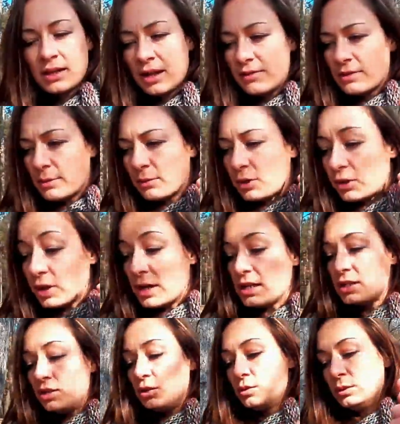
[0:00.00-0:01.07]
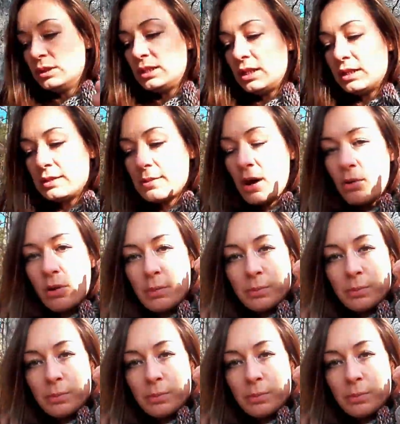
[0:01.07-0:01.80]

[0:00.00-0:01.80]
You will tell them how